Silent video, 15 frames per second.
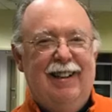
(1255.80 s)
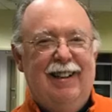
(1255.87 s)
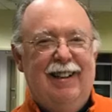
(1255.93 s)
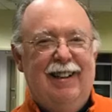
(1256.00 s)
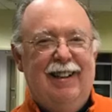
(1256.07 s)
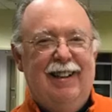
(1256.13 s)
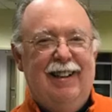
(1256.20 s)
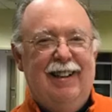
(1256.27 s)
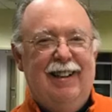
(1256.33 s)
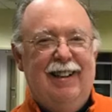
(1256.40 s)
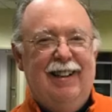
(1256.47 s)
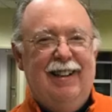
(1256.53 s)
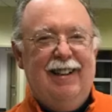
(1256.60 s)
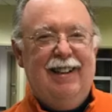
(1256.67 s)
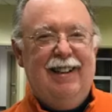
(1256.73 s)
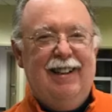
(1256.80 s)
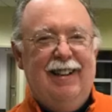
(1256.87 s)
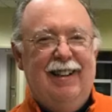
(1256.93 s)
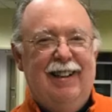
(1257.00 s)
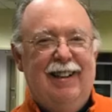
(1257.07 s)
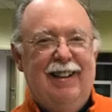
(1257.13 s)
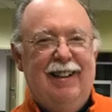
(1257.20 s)

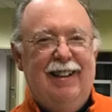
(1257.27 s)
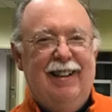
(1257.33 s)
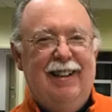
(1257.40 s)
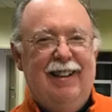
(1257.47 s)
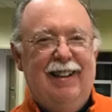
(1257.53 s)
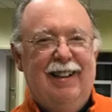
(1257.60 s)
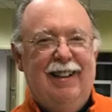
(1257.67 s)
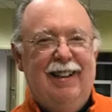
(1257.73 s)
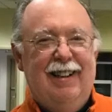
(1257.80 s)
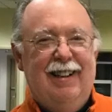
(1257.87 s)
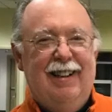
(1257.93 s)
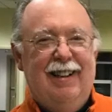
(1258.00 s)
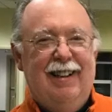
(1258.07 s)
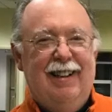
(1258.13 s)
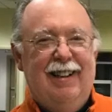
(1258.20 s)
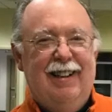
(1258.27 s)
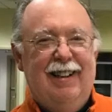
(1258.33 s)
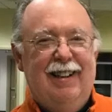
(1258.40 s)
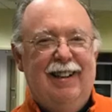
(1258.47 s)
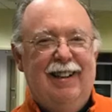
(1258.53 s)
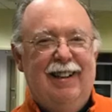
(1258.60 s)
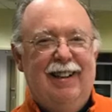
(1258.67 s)

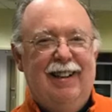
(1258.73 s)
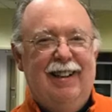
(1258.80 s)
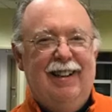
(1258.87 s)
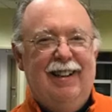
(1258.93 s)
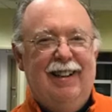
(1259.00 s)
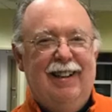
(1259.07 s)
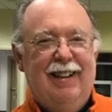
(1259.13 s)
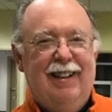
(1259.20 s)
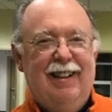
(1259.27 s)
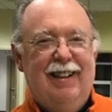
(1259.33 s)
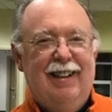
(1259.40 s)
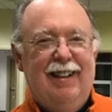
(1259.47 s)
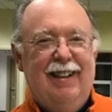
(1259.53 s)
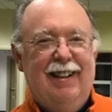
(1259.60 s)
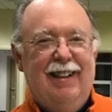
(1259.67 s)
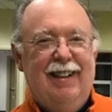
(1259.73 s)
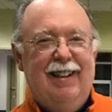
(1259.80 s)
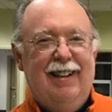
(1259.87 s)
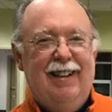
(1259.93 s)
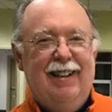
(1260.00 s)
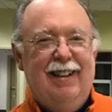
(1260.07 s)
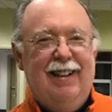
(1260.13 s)

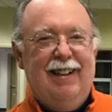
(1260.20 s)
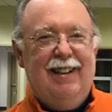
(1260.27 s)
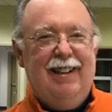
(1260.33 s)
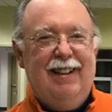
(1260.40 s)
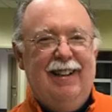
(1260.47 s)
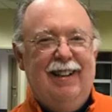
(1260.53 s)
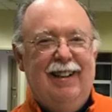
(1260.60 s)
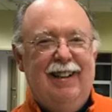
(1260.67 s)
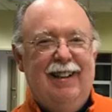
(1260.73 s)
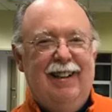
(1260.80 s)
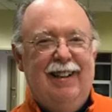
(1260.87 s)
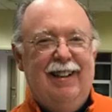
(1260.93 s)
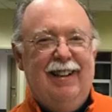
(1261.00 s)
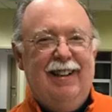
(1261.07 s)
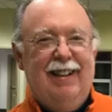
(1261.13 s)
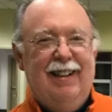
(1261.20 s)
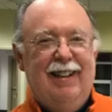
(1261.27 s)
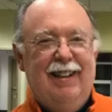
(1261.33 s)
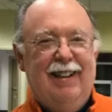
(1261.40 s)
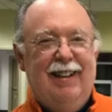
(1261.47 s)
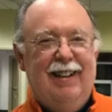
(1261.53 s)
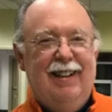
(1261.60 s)

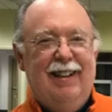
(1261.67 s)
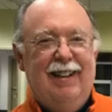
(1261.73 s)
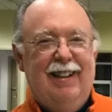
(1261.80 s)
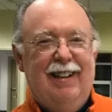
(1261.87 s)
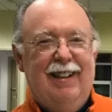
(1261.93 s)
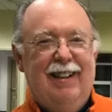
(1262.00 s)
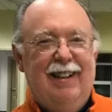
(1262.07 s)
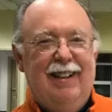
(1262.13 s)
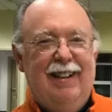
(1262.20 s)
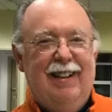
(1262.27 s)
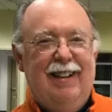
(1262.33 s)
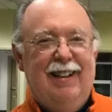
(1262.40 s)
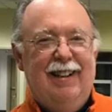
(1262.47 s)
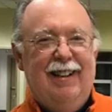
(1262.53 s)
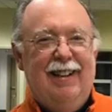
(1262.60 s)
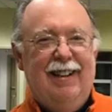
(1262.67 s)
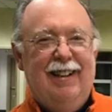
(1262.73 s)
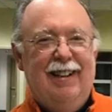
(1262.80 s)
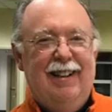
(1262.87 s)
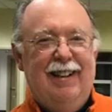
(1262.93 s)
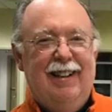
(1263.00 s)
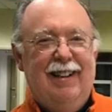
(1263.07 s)
(silent)